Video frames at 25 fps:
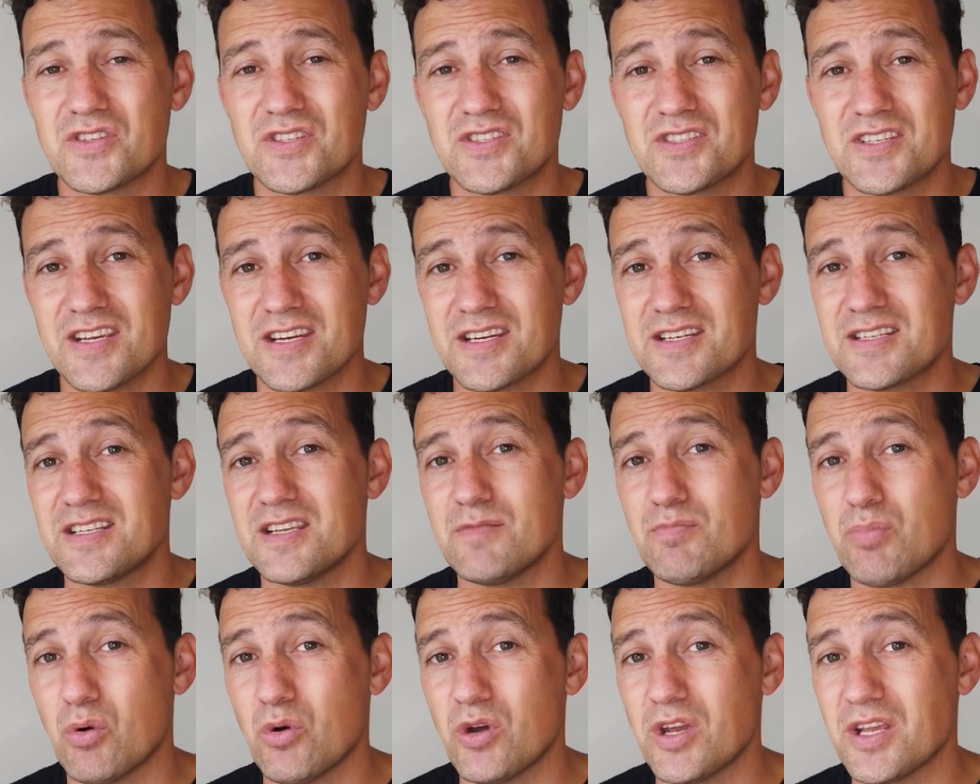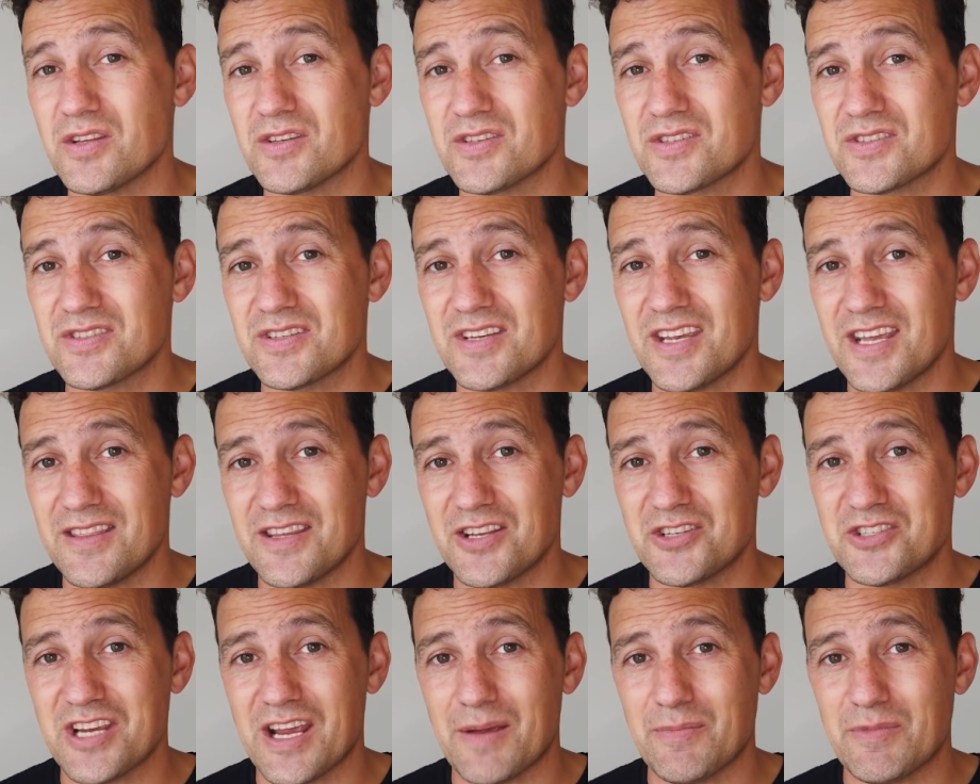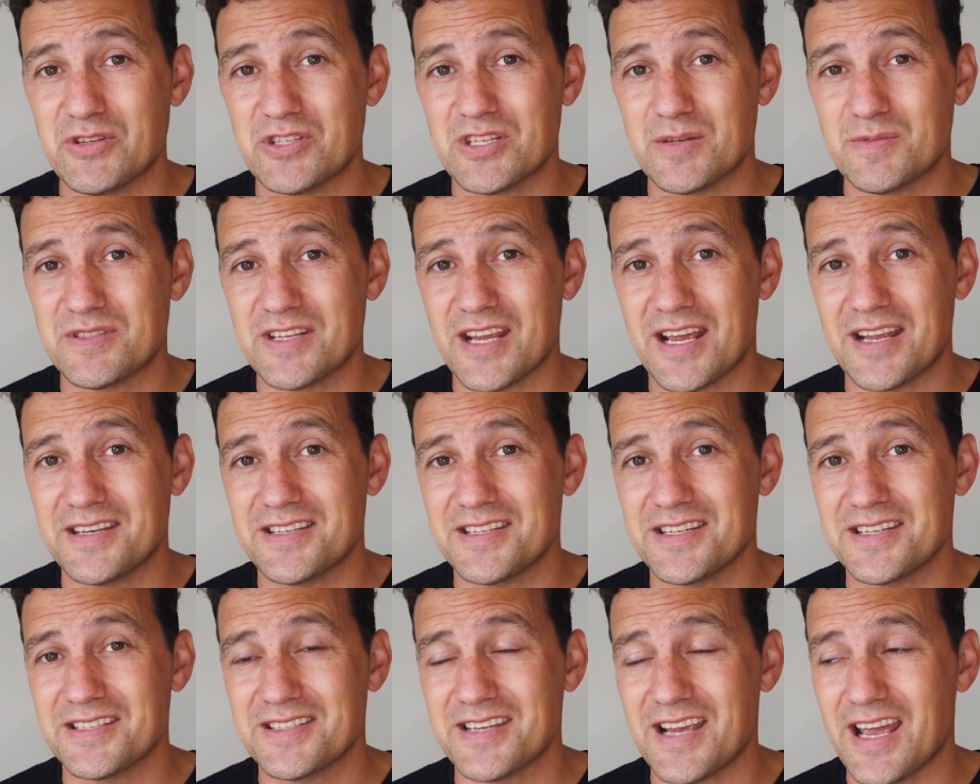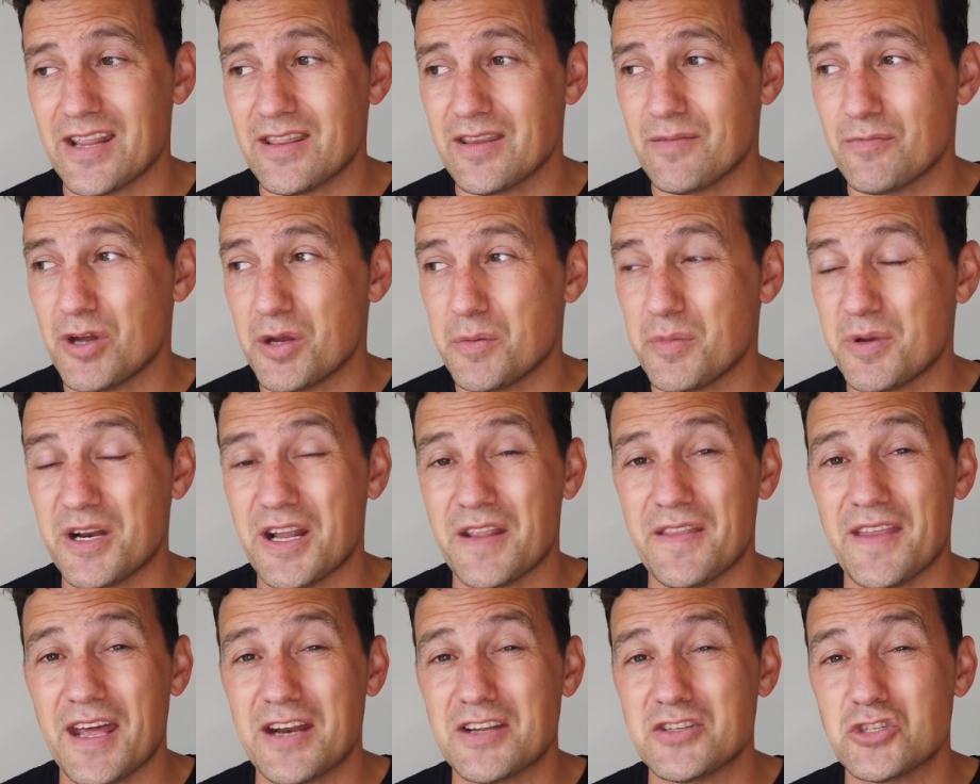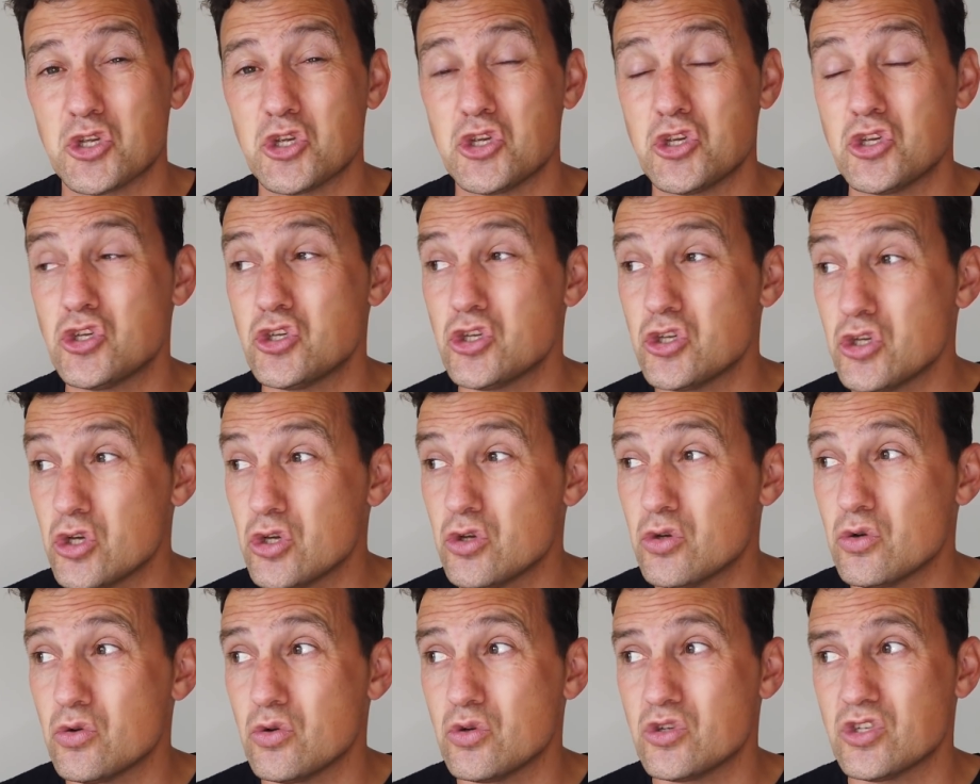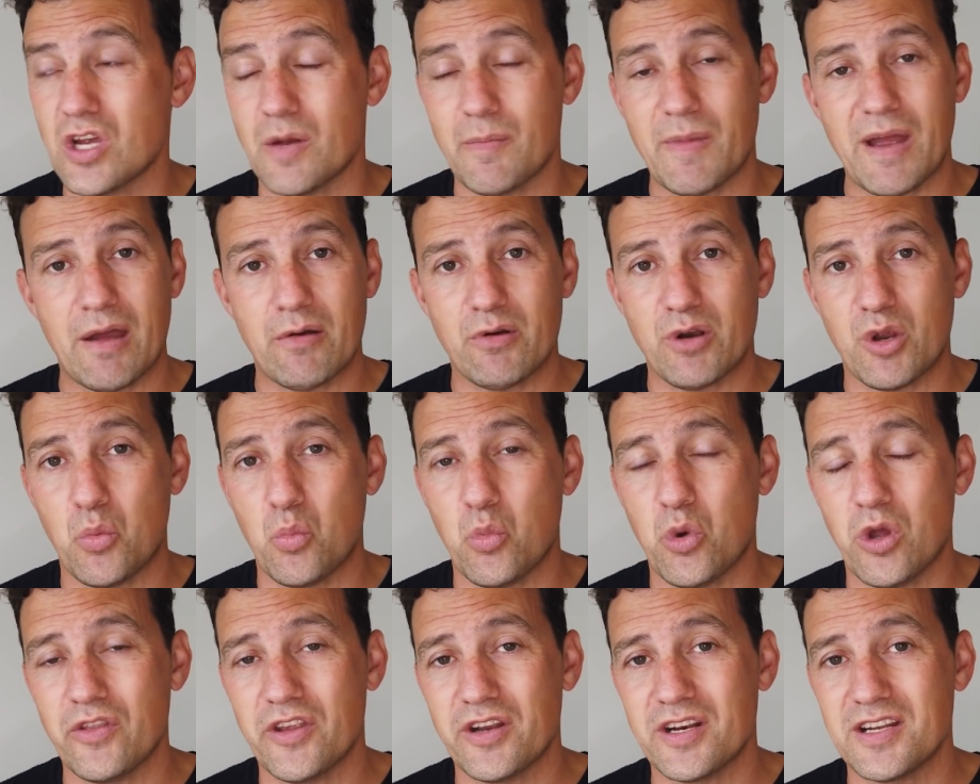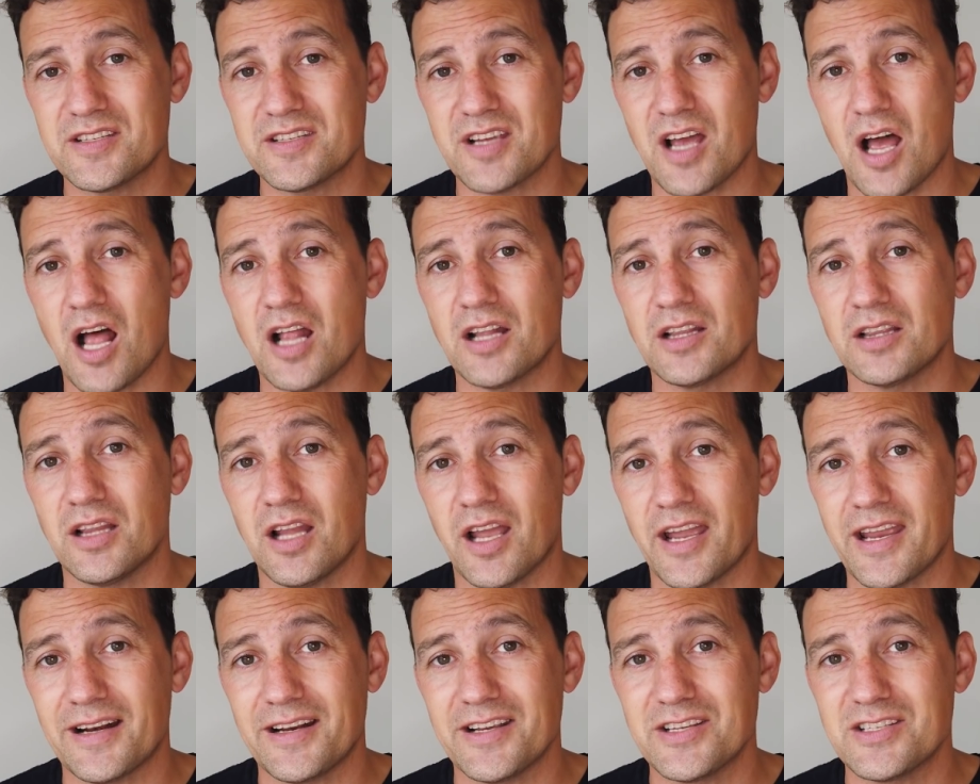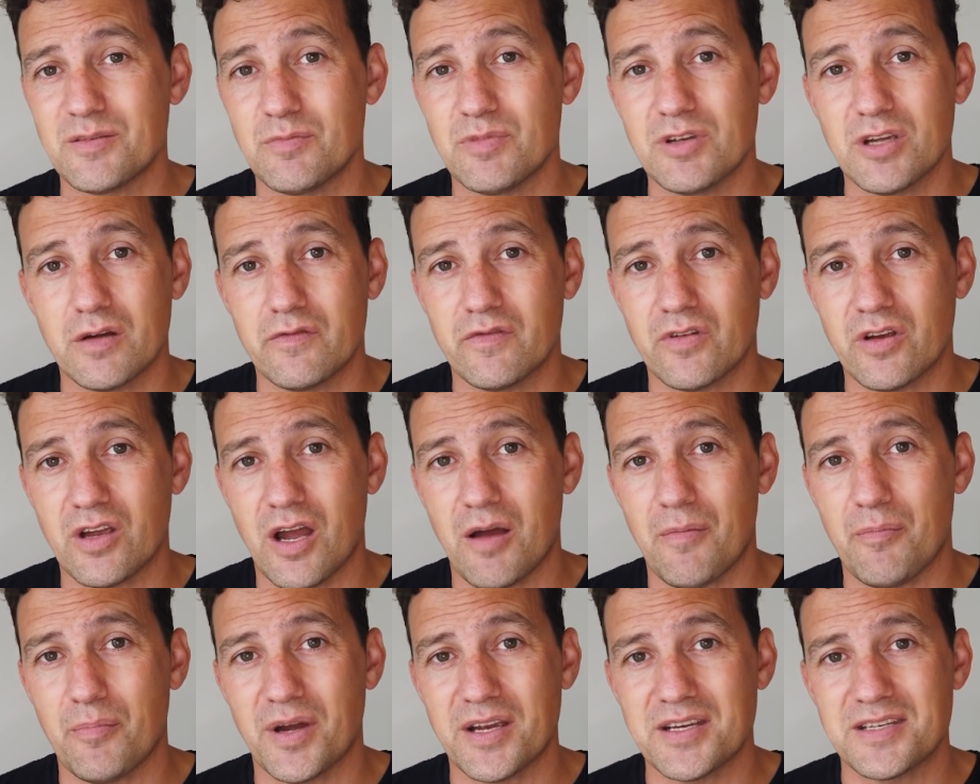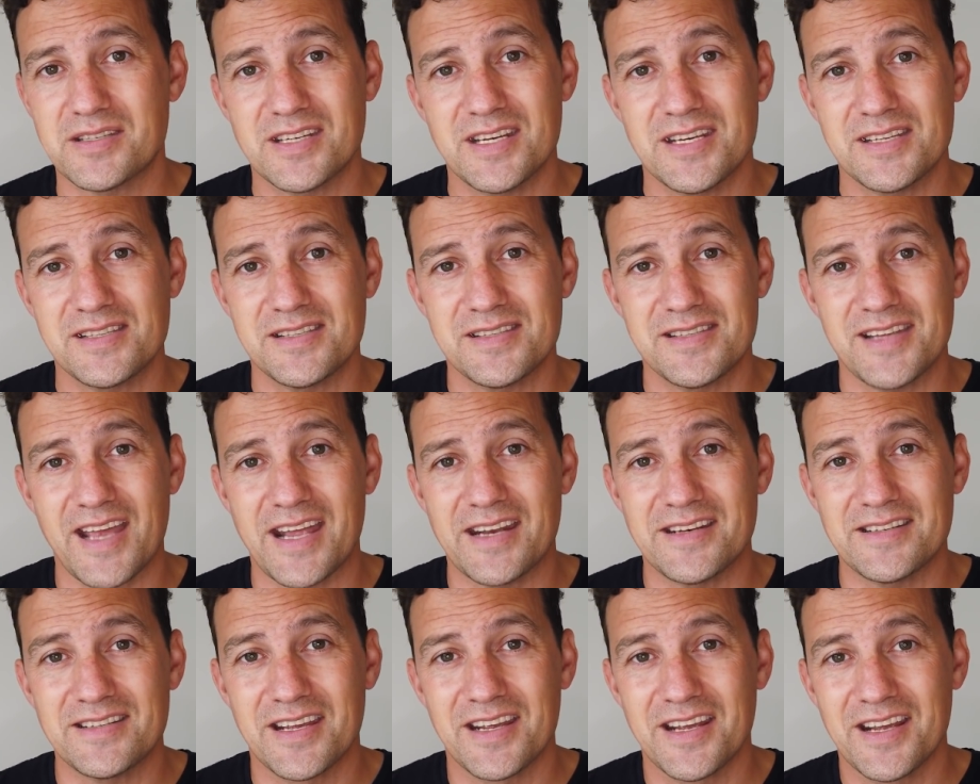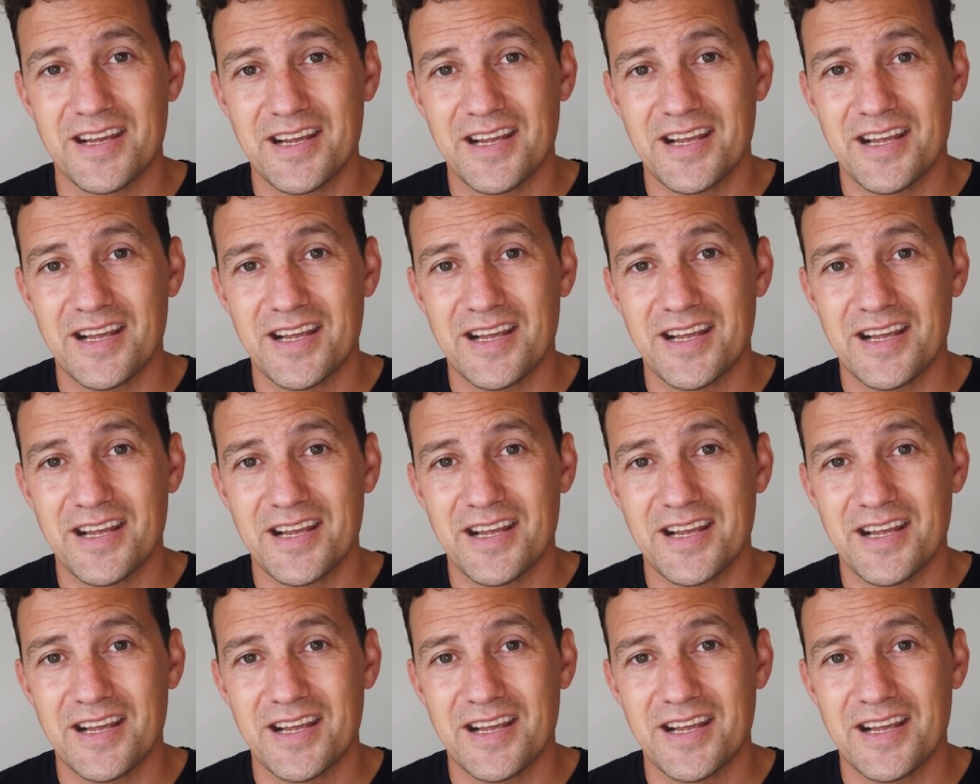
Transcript: 60 points in the championship standings at the moment, and that is a huge amount and one that is unlikely to be overcome by season's end.